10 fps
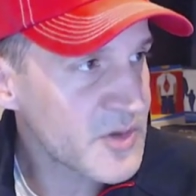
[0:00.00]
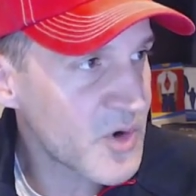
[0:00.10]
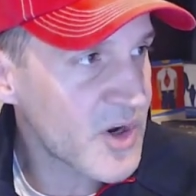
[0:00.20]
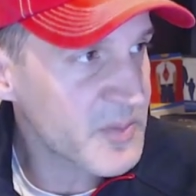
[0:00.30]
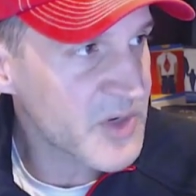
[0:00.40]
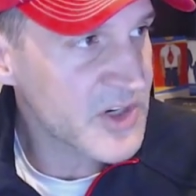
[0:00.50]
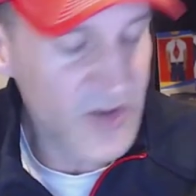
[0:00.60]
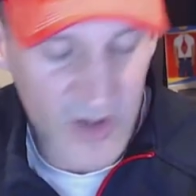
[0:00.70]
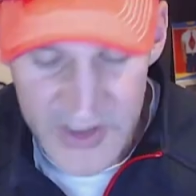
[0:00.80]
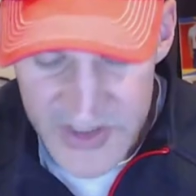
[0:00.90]
and I'm going to
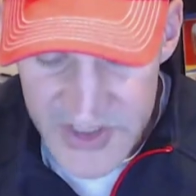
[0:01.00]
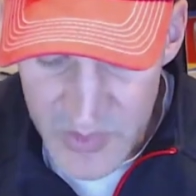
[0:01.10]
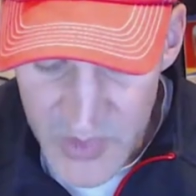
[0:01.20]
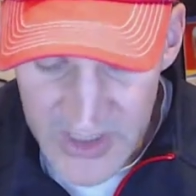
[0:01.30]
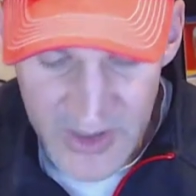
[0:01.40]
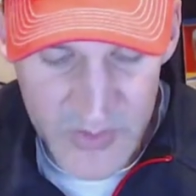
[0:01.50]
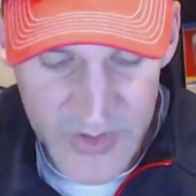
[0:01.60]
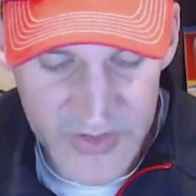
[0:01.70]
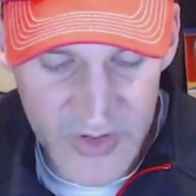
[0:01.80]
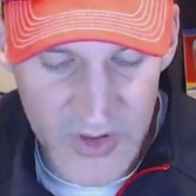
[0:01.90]
call it GBL
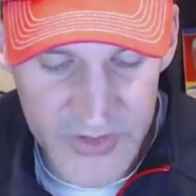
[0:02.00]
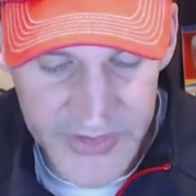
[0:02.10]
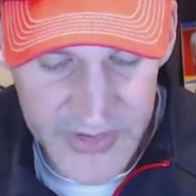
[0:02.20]
result.